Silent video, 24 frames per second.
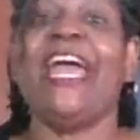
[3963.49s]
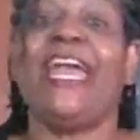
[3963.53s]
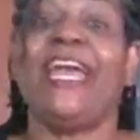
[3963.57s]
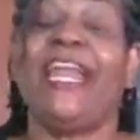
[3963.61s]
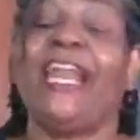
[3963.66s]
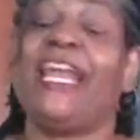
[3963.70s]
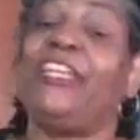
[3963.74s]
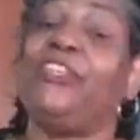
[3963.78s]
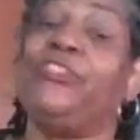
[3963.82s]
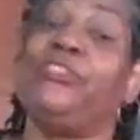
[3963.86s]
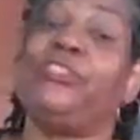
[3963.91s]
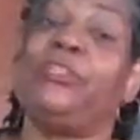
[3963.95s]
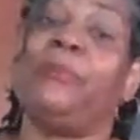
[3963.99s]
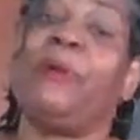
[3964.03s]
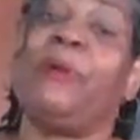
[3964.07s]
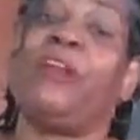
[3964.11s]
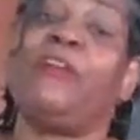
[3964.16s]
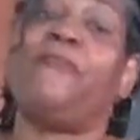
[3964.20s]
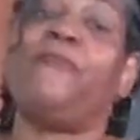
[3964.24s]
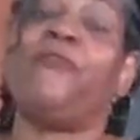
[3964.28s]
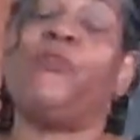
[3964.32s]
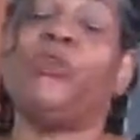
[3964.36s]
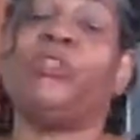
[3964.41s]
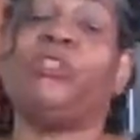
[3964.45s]
And I used about
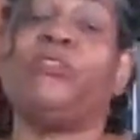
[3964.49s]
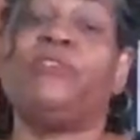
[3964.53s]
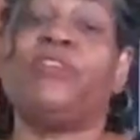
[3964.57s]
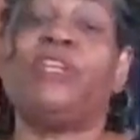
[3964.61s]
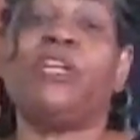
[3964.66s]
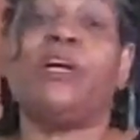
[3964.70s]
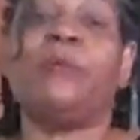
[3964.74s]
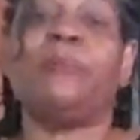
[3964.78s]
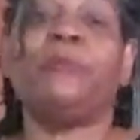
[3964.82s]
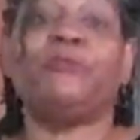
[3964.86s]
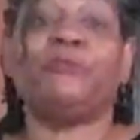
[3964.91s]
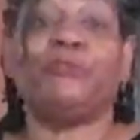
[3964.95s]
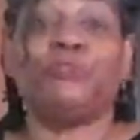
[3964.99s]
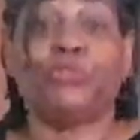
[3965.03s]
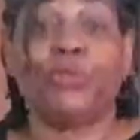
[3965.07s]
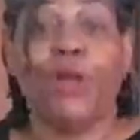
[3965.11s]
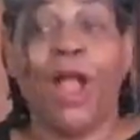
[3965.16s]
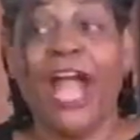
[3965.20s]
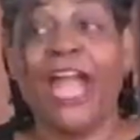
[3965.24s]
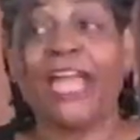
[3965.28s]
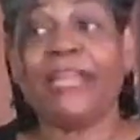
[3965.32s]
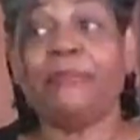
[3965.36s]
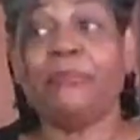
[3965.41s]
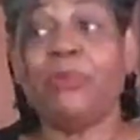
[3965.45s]
a fourth of a cup of
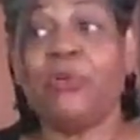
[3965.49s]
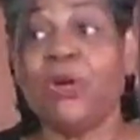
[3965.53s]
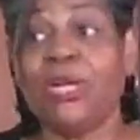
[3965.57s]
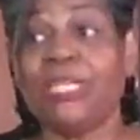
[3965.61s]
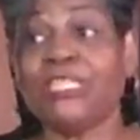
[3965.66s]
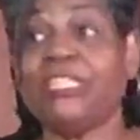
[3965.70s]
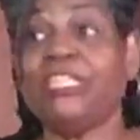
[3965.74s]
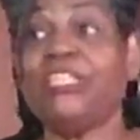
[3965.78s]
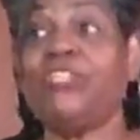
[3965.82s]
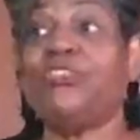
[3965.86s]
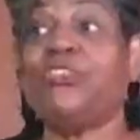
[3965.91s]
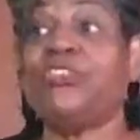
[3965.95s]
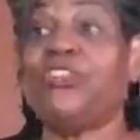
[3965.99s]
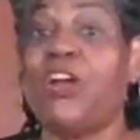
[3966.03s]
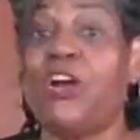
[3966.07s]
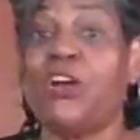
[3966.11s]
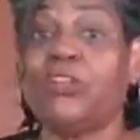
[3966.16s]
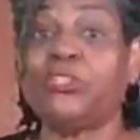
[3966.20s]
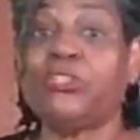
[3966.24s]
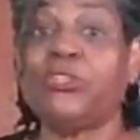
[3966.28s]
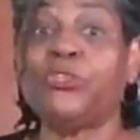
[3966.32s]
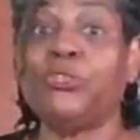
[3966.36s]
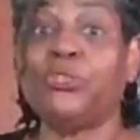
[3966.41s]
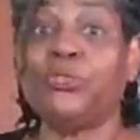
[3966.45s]
dried parsley. You can
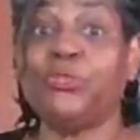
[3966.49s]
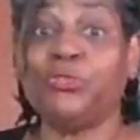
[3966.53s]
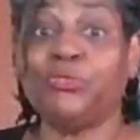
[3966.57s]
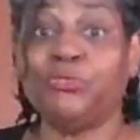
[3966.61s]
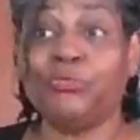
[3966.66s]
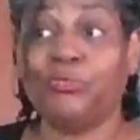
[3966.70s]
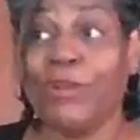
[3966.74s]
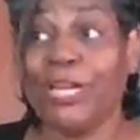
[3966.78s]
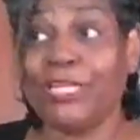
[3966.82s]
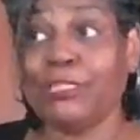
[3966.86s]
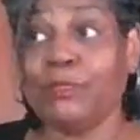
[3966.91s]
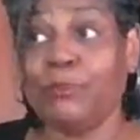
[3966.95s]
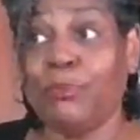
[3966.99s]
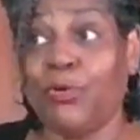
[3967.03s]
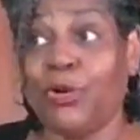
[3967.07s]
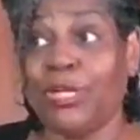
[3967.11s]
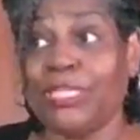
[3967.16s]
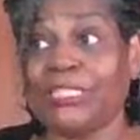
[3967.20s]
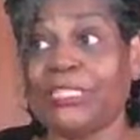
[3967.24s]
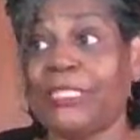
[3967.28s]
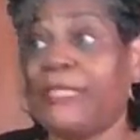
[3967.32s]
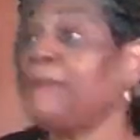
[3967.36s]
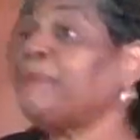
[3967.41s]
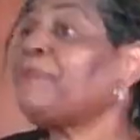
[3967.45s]
also use fresh
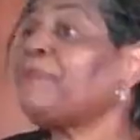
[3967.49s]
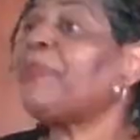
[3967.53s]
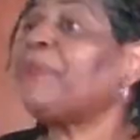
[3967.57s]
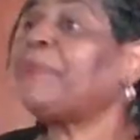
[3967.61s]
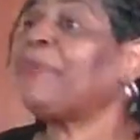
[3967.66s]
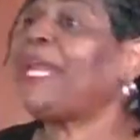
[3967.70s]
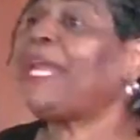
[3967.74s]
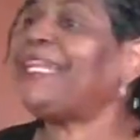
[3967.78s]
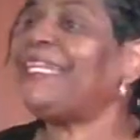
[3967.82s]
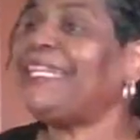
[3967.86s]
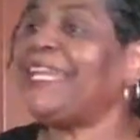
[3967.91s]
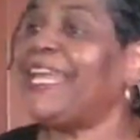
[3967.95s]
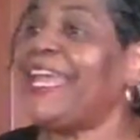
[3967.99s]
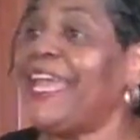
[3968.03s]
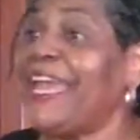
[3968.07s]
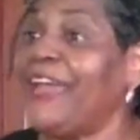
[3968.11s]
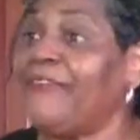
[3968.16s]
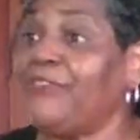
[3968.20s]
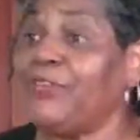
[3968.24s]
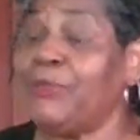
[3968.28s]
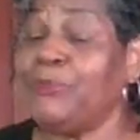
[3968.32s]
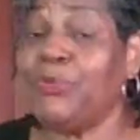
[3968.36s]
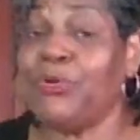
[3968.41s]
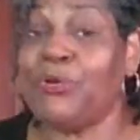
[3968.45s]
parsley, but I didn't have
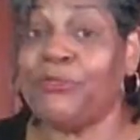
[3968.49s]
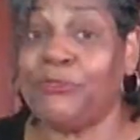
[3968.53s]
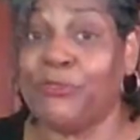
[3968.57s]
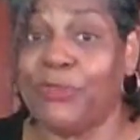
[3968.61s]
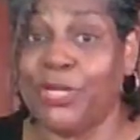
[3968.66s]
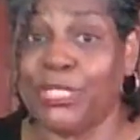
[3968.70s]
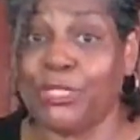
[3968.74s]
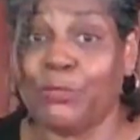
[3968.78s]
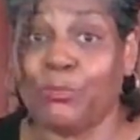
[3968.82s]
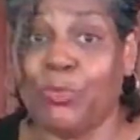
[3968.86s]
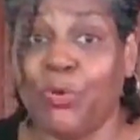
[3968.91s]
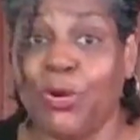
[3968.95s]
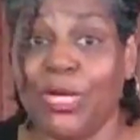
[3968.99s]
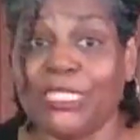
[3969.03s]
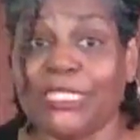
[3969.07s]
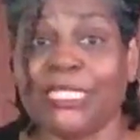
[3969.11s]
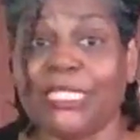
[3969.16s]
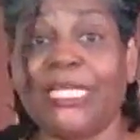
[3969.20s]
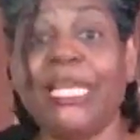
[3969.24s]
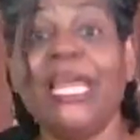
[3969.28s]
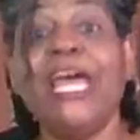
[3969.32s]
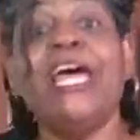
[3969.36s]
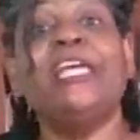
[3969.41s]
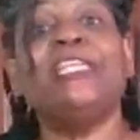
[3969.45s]
any more fresh
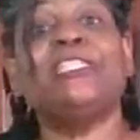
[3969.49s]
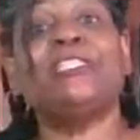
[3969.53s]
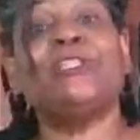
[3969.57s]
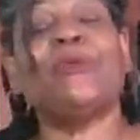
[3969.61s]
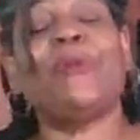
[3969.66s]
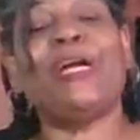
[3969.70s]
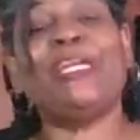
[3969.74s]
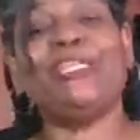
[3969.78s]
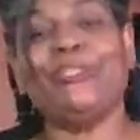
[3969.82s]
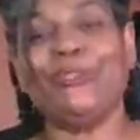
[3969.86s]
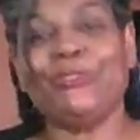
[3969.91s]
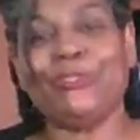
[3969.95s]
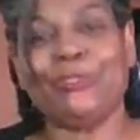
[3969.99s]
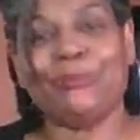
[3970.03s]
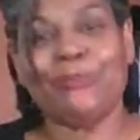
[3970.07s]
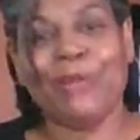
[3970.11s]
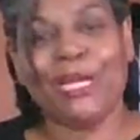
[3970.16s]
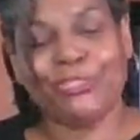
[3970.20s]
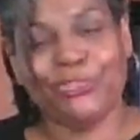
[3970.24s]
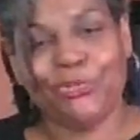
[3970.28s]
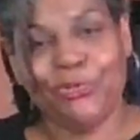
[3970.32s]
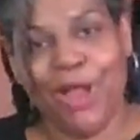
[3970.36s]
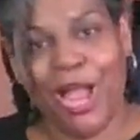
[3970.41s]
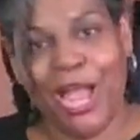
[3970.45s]
parsley, so I used
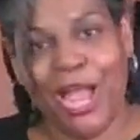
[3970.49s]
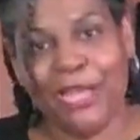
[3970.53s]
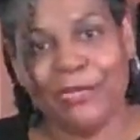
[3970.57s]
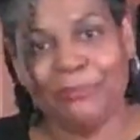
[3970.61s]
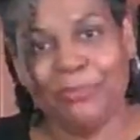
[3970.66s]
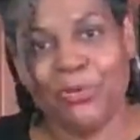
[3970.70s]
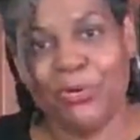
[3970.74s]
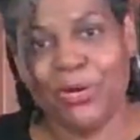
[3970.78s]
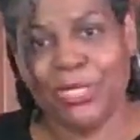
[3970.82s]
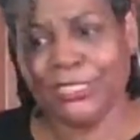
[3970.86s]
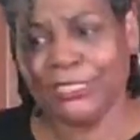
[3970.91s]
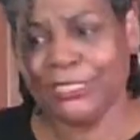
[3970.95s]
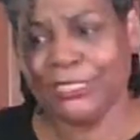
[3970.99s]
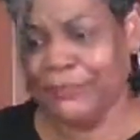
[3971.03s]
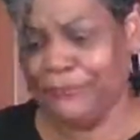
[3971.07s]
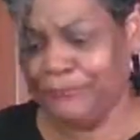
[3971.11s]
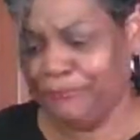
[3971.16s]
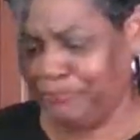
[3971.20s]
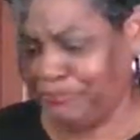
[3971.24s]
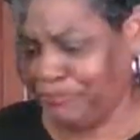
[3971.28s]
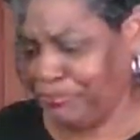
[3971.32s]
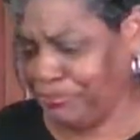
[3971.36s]
my dried parsley.